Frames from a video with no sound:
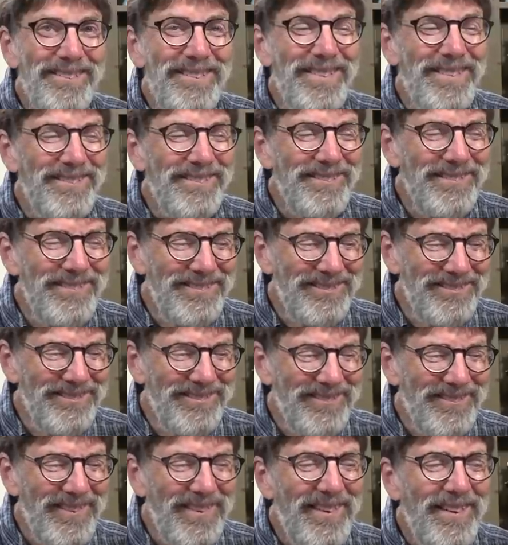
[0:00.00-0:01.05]

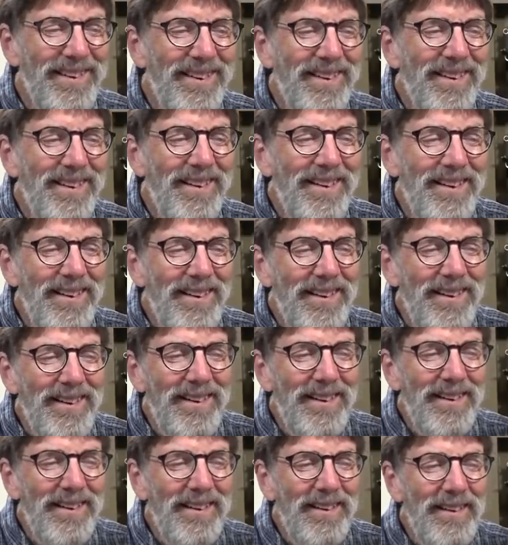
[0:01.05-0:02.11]

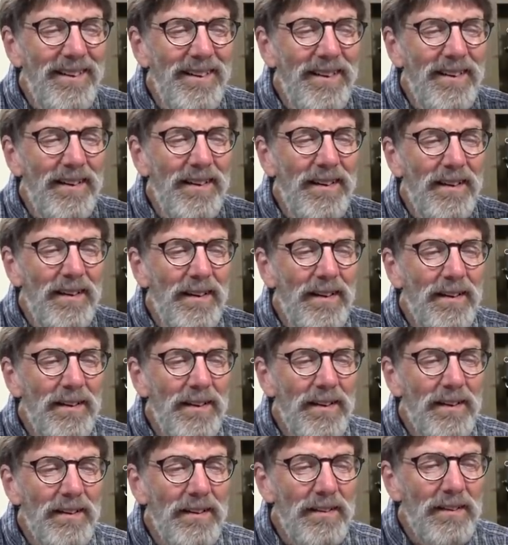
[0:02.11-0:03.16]

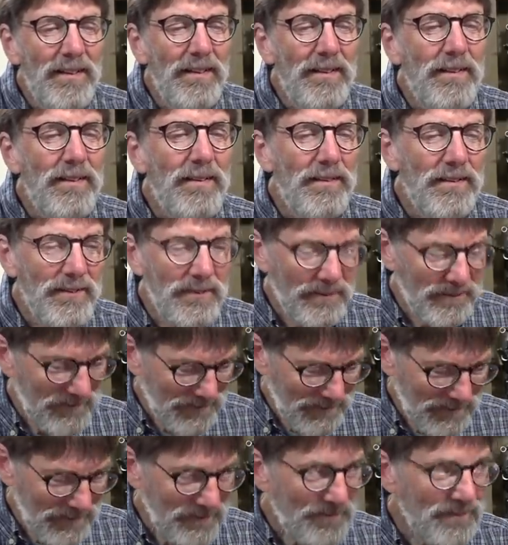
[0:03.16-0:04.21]

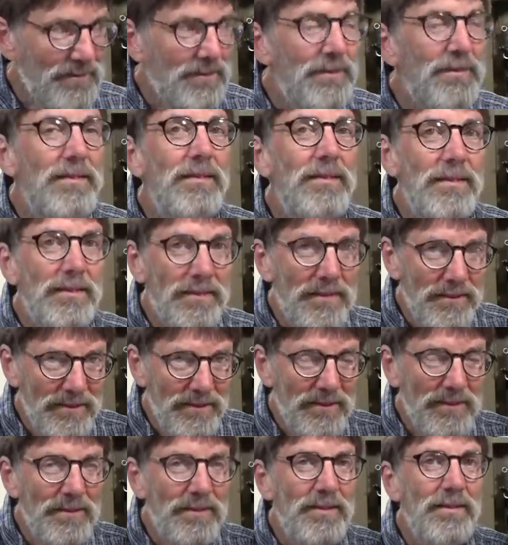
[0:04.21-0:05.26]

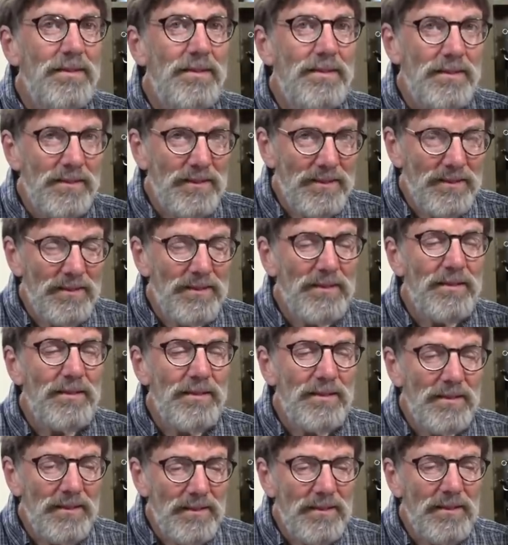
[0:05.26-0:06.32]

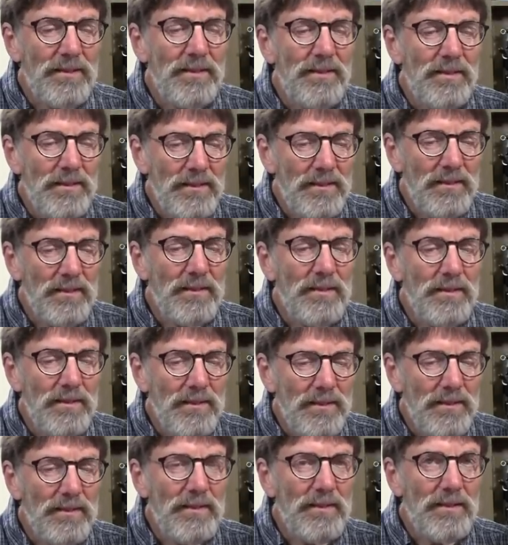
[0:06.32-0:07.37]

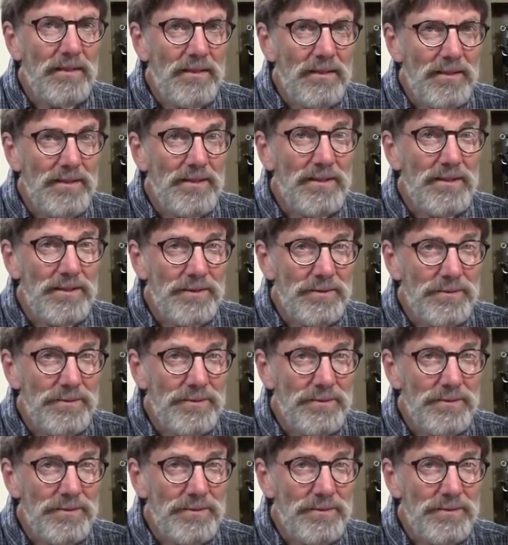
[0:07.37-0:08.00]
[no speech]